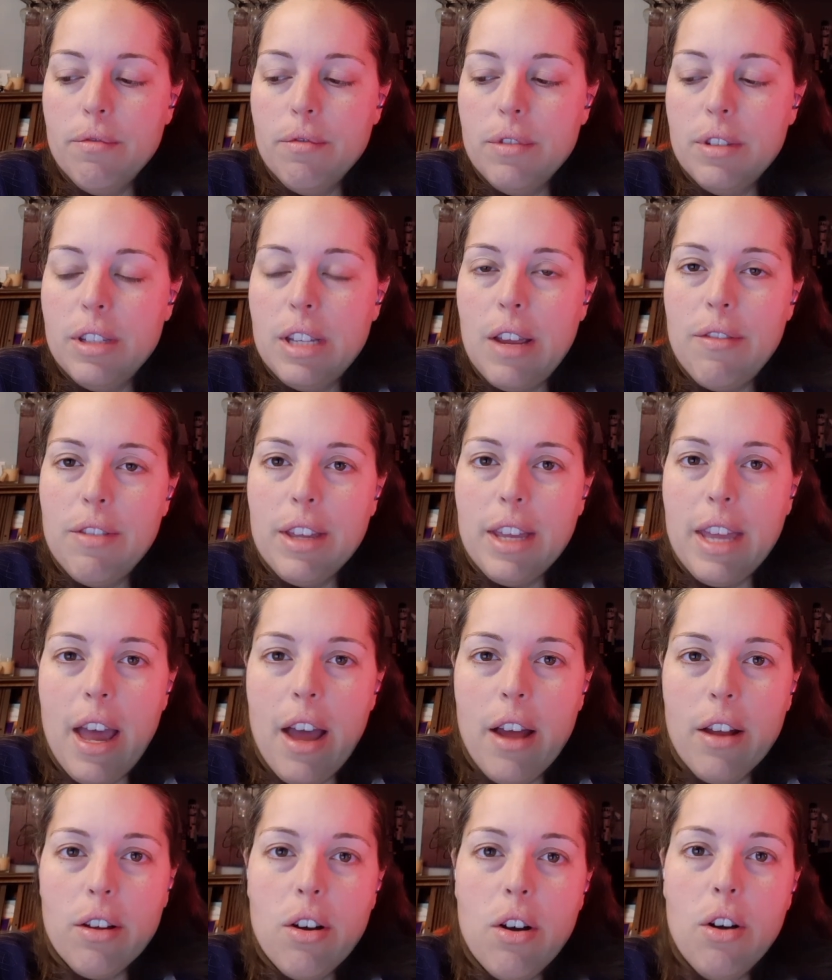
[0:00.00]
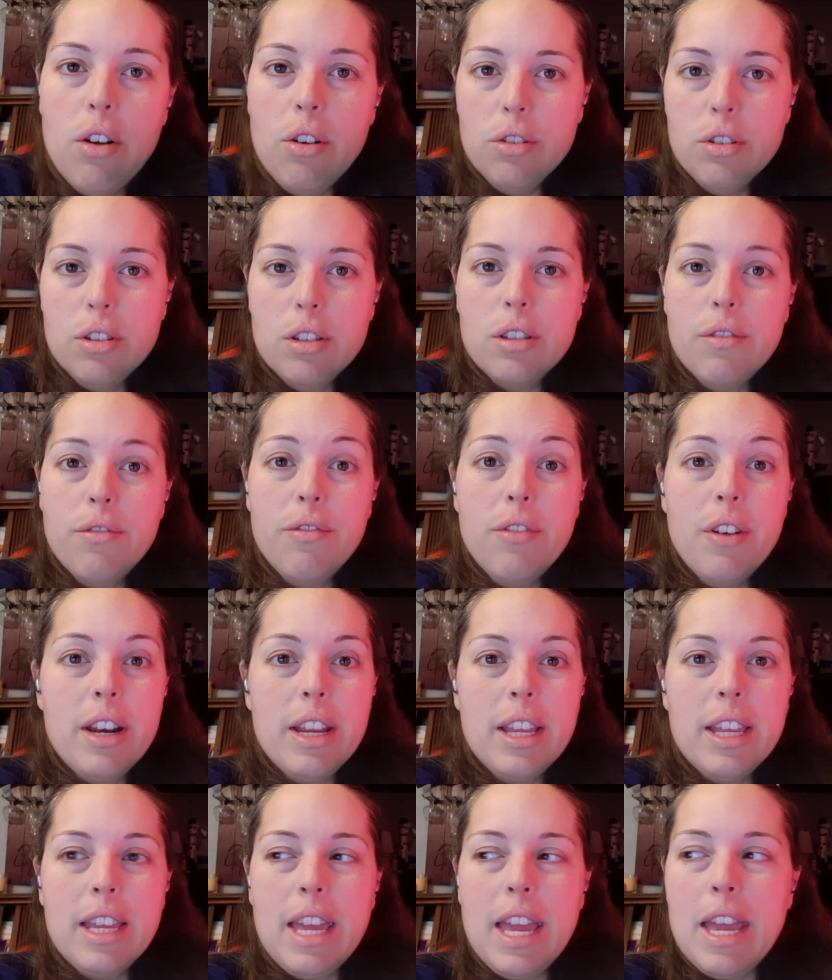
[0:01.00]
Save the Cat calls the fun
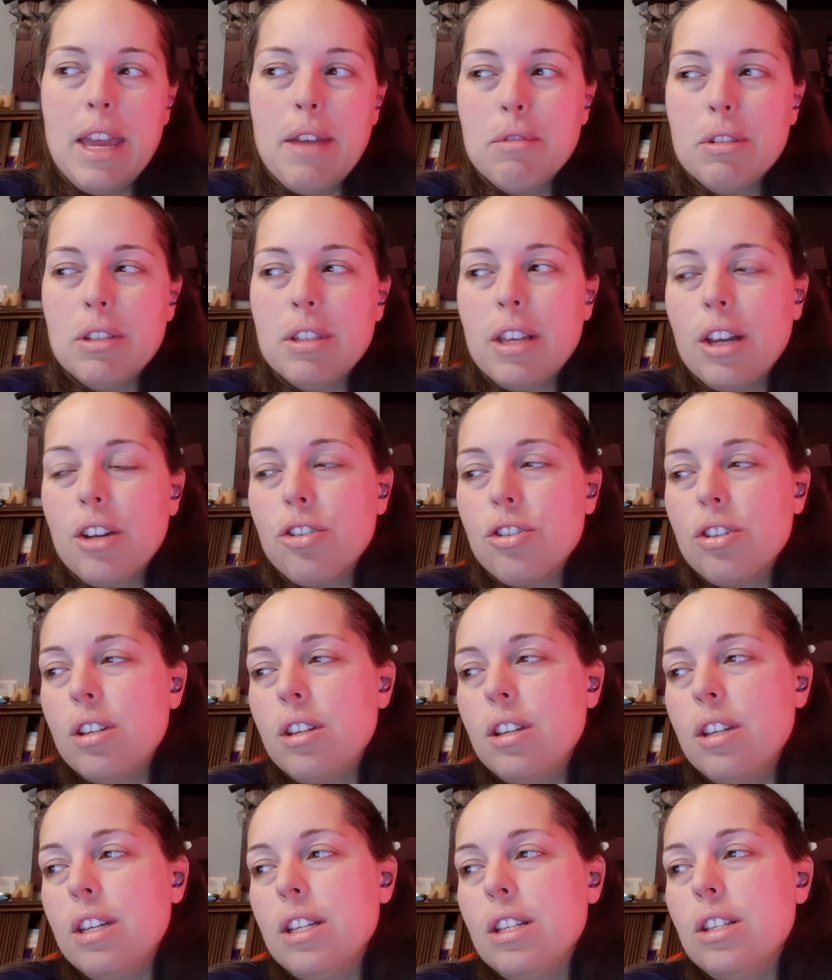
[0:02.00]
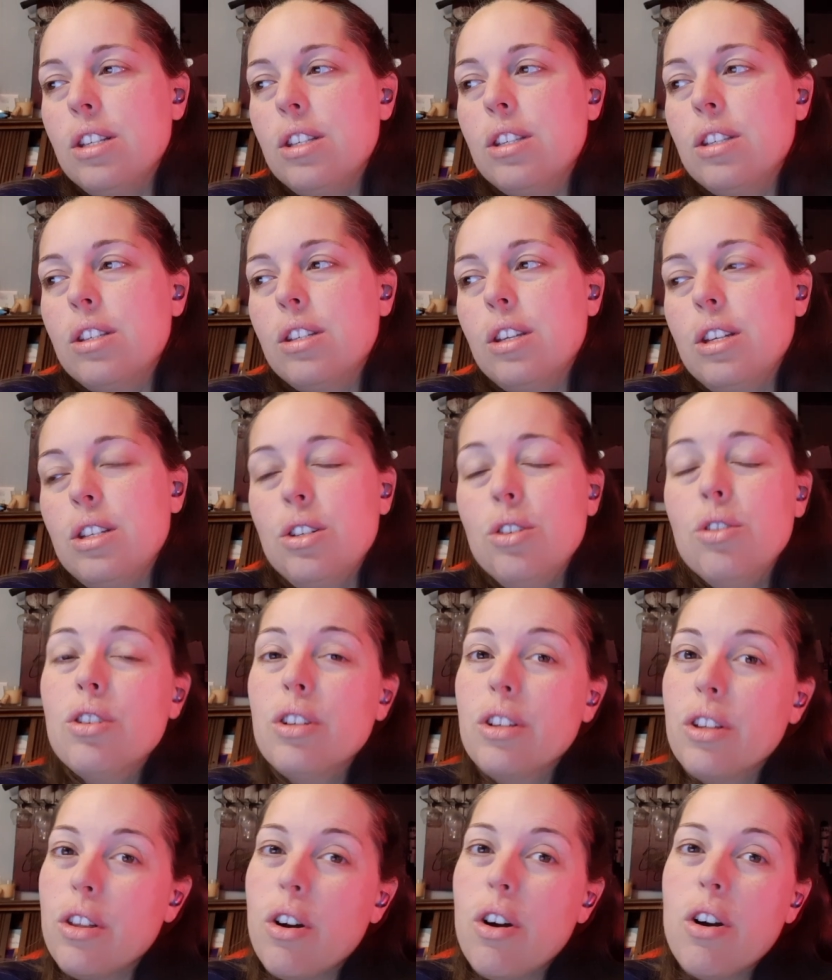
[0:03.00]
and games section is
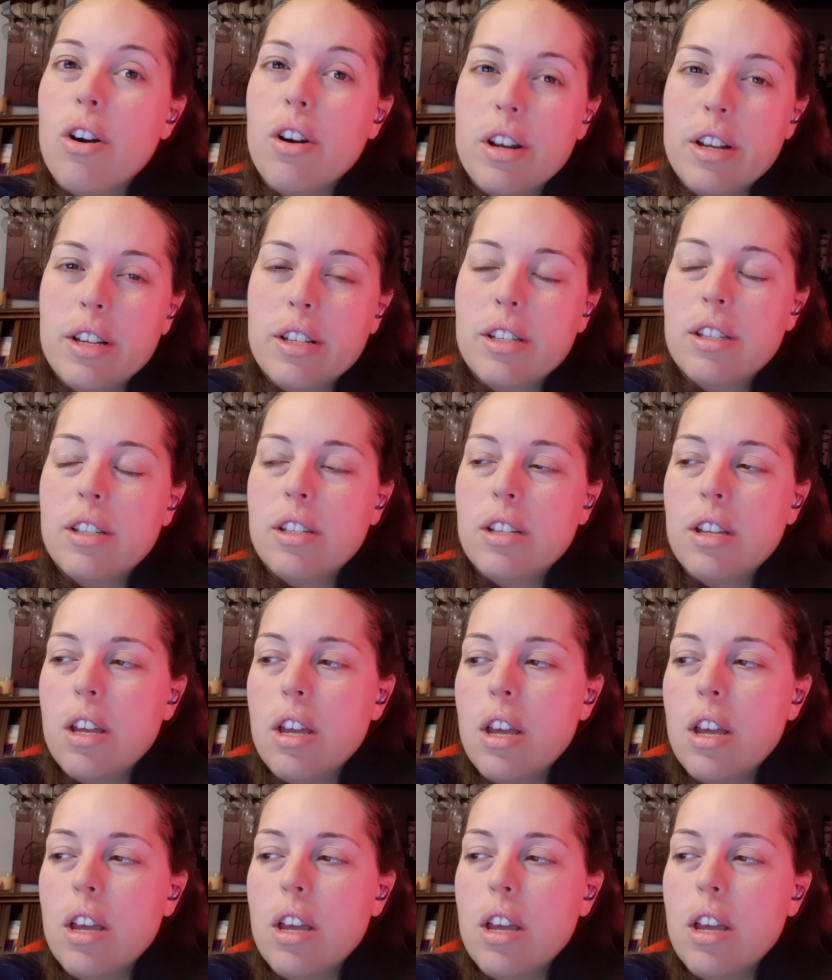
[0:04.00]
usually the hardest,